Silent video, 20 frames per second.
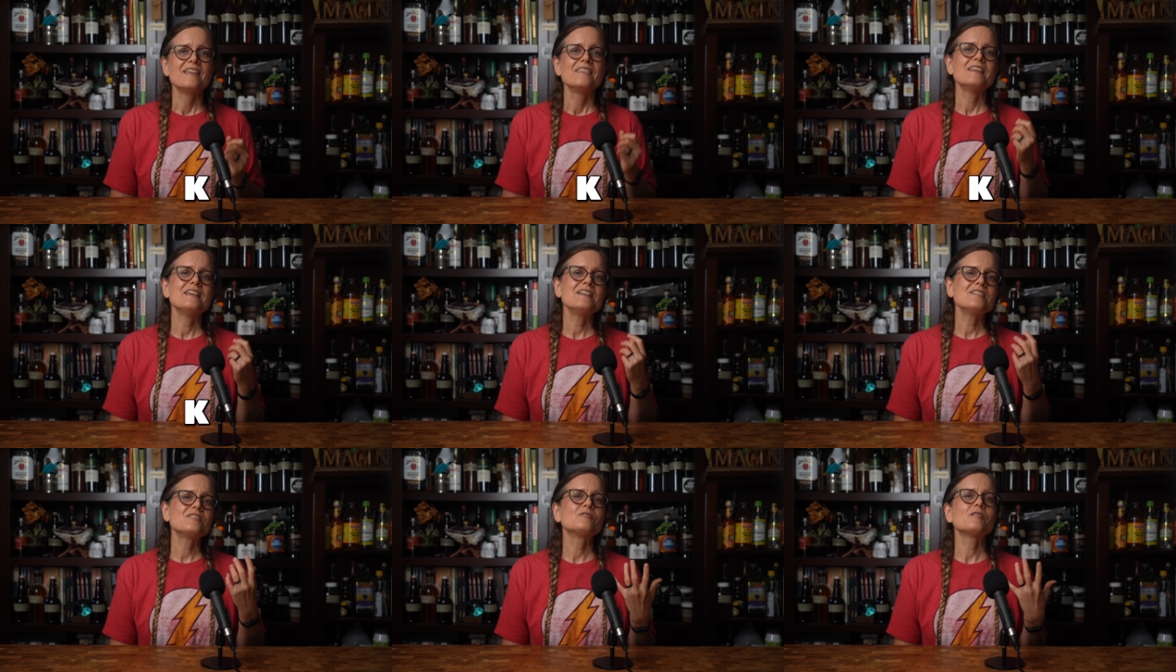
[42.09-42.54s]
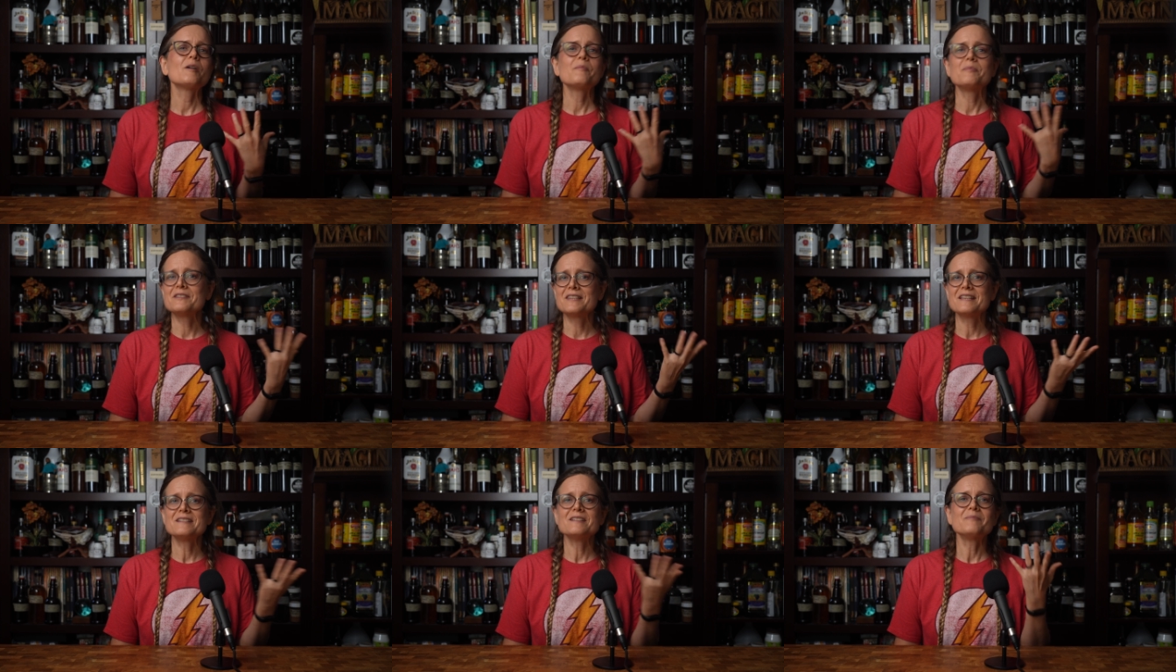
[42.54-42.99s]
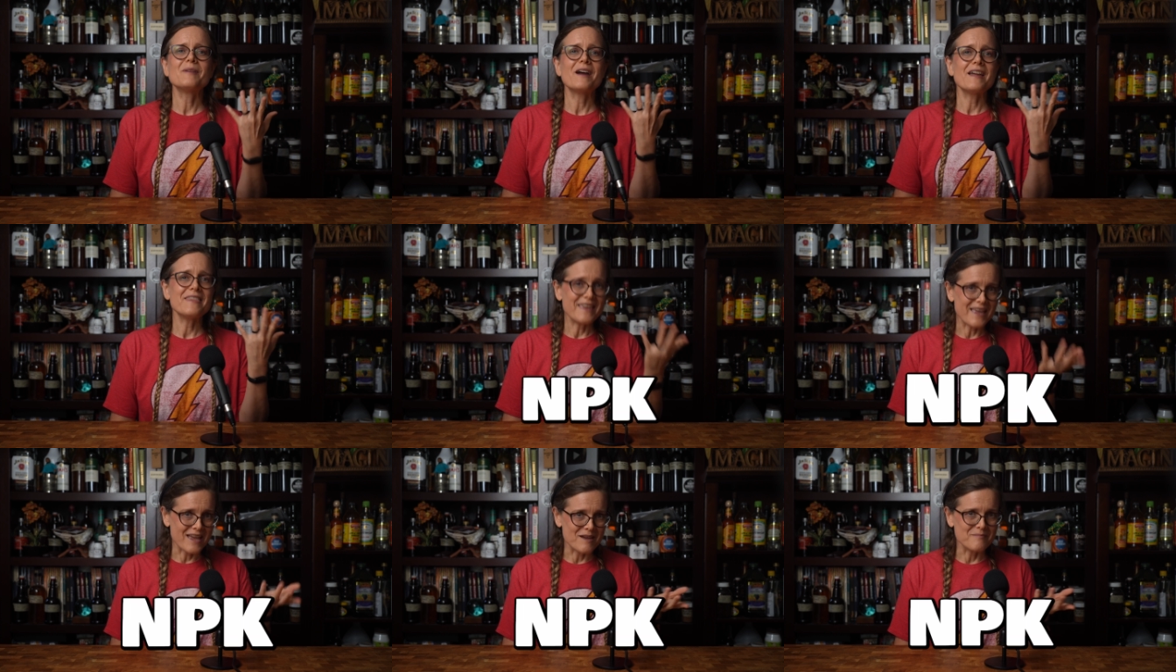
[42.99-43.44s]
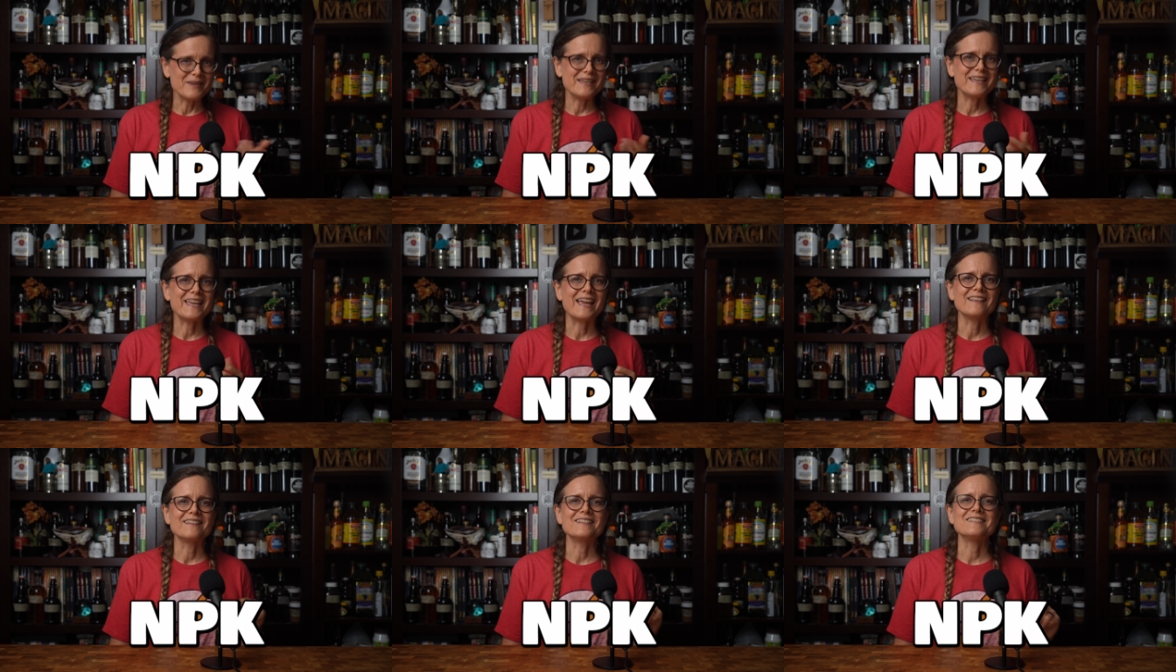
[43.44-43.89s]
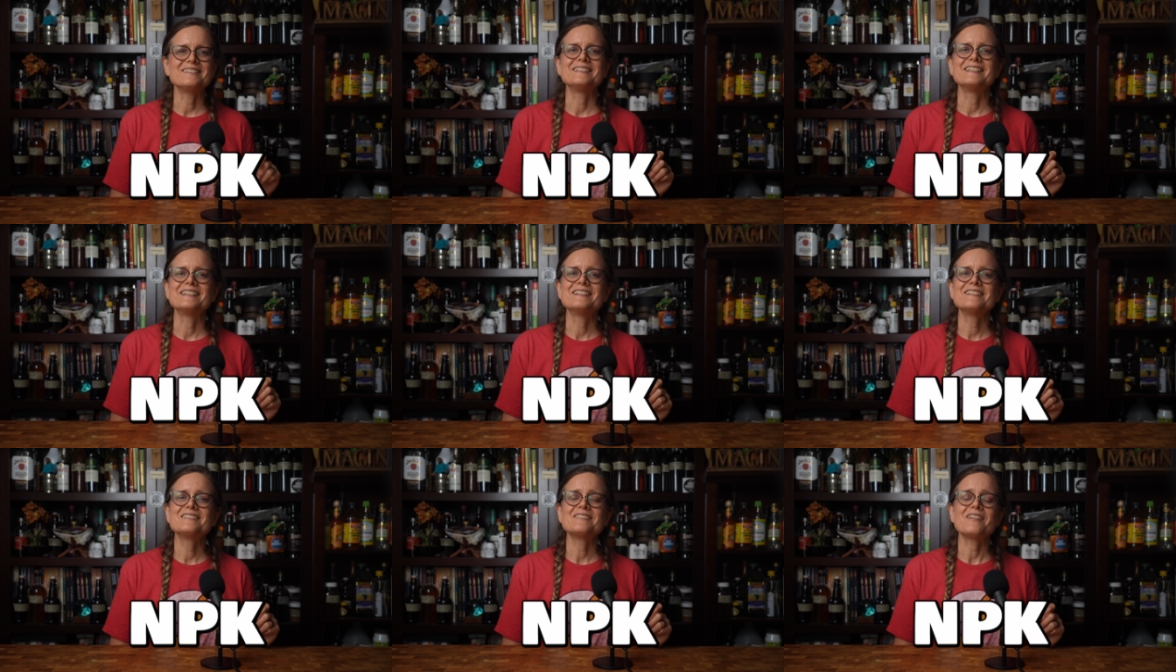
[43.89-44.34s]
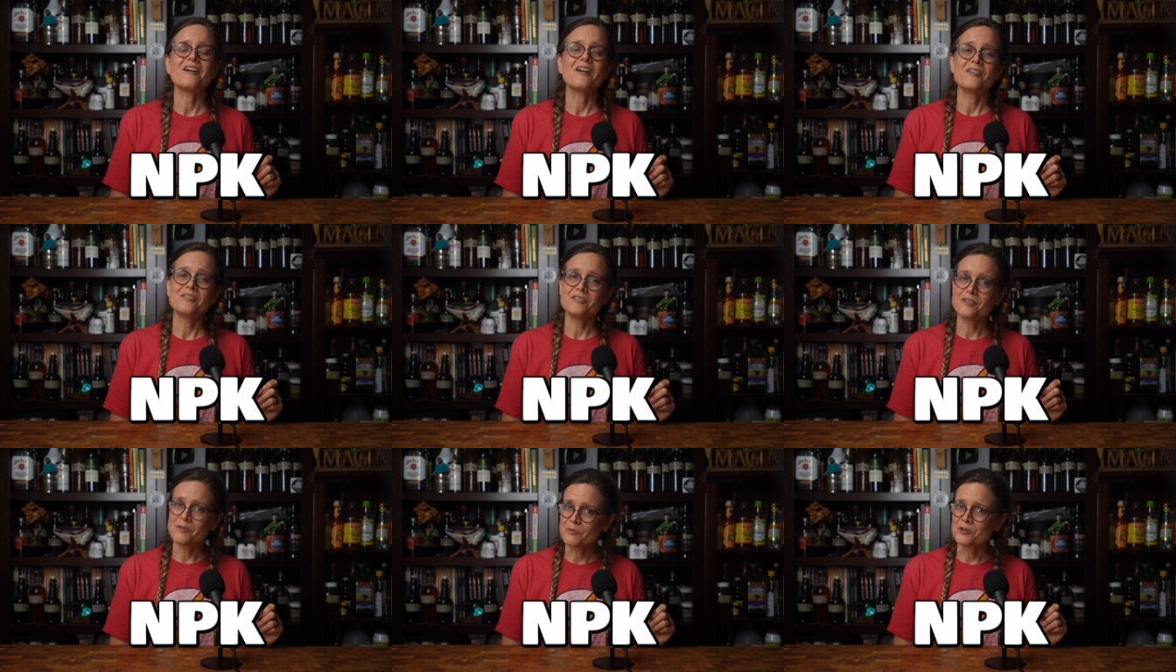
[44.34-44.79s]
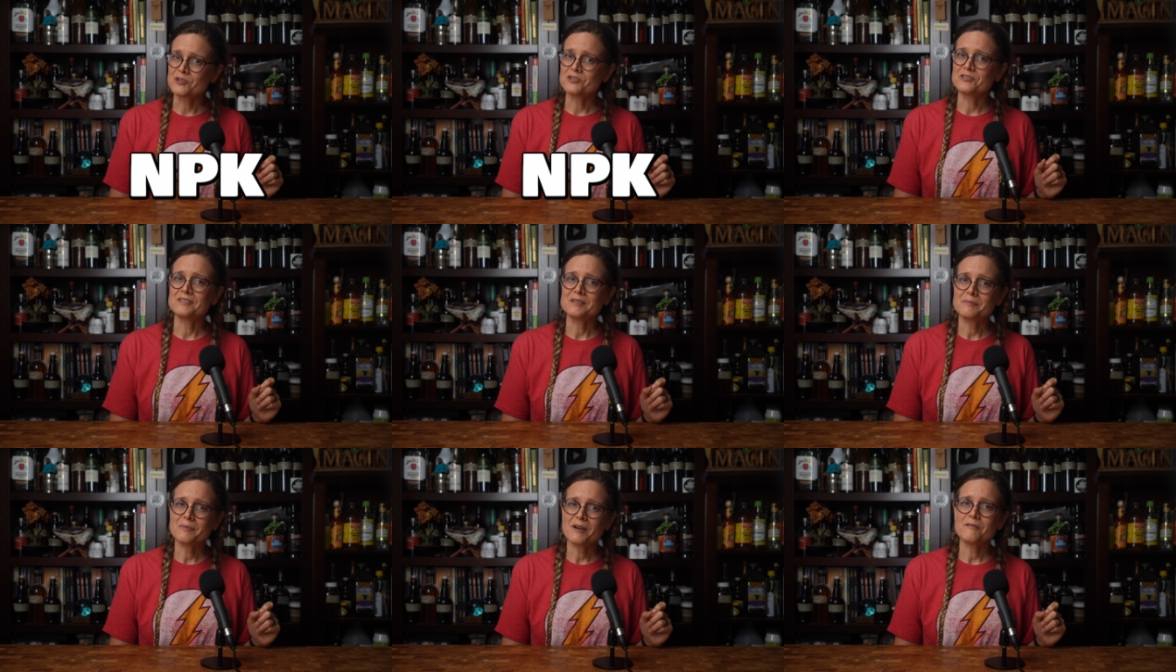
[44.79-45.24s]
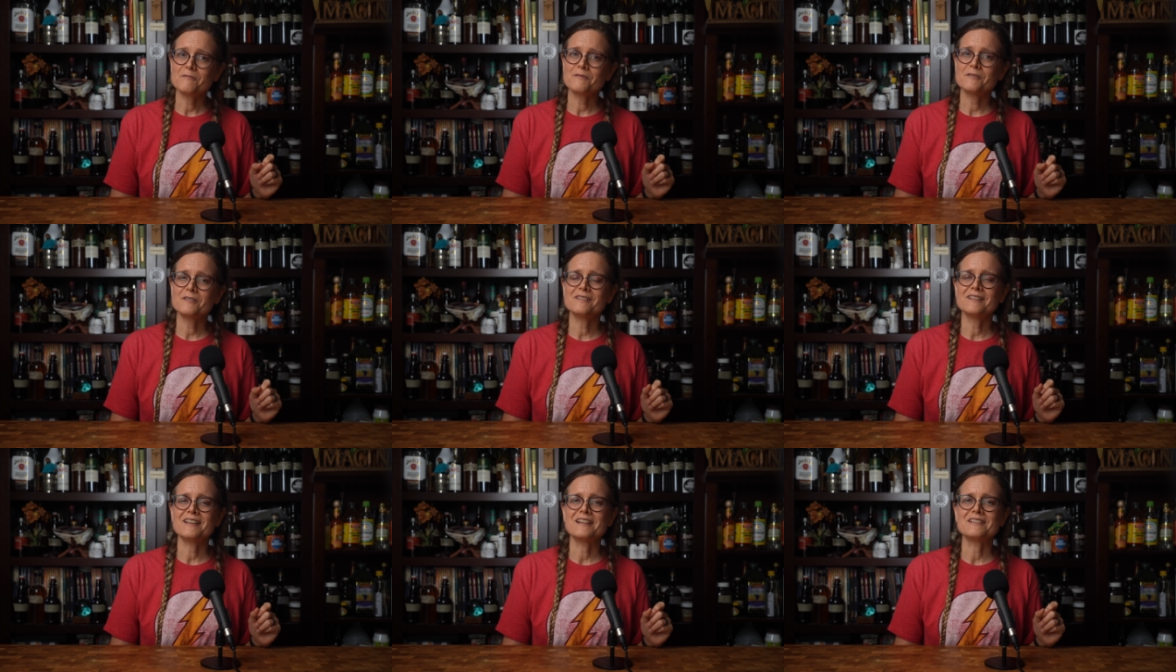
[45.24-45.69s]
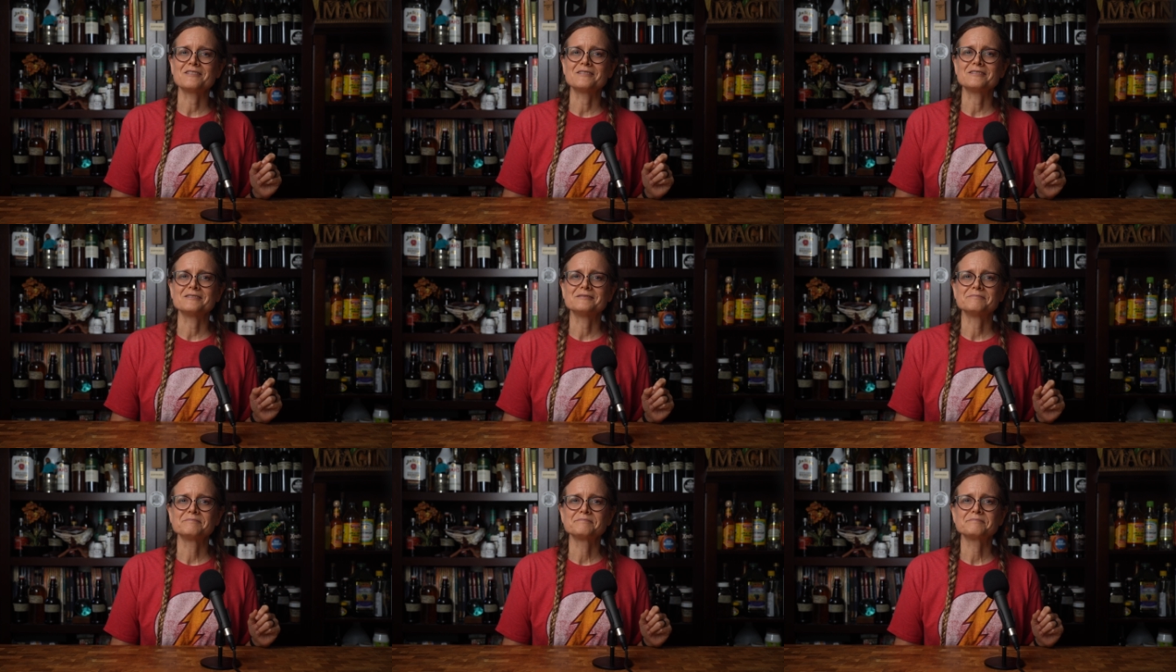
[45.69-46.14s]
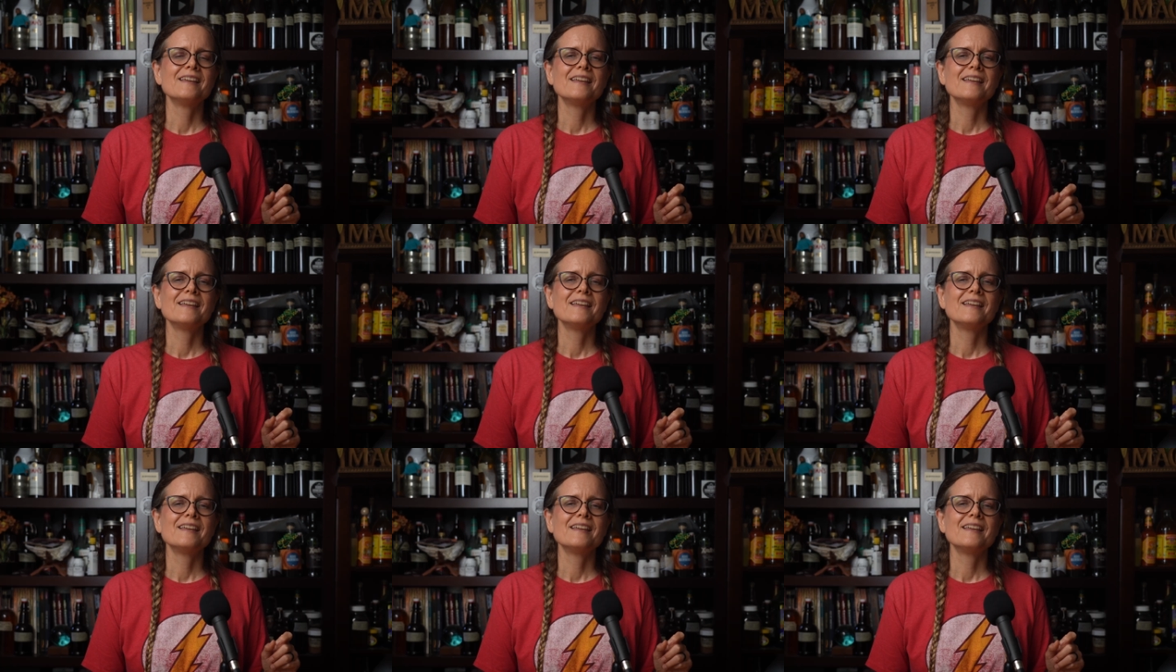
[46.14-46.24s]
These are represented by the NPK listings on commercially bought fertilizer.